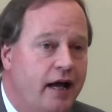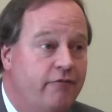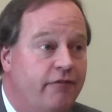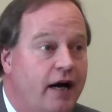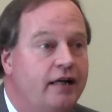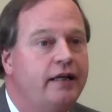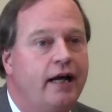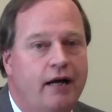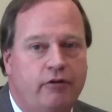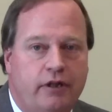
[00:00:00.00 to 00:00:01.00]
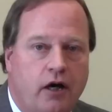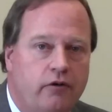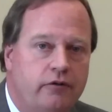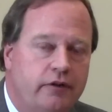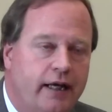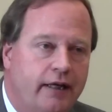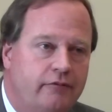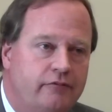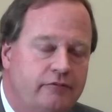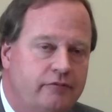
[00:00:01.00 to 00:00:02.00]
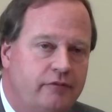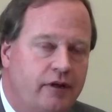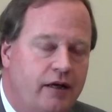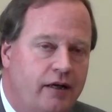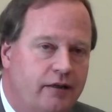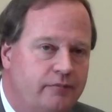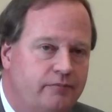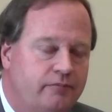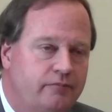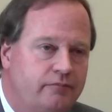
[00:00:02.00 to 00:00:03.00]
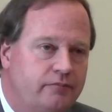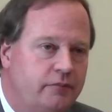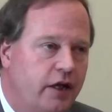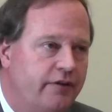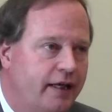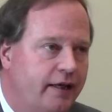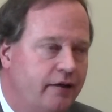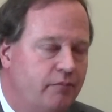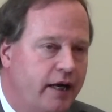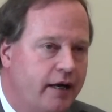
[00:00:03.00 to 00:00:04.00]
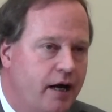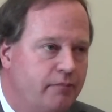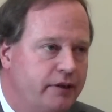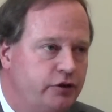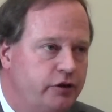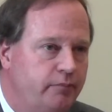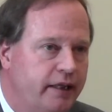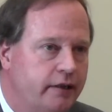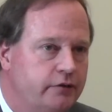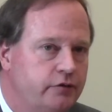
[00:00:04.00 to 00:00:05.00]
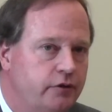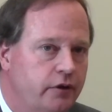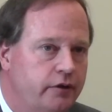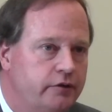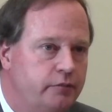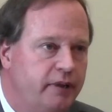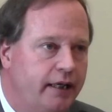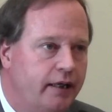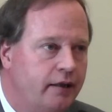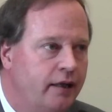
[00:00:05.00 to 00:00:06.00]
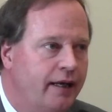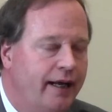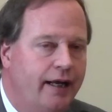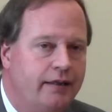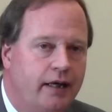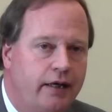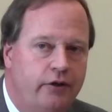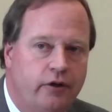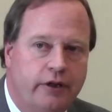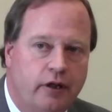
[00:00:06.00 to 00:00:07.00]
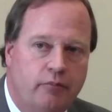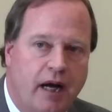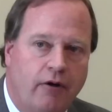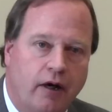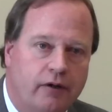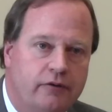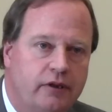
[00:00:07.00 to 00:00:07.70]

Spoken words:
And finally, I would note that nothing in my comments should be construed as being anti-nuclear power.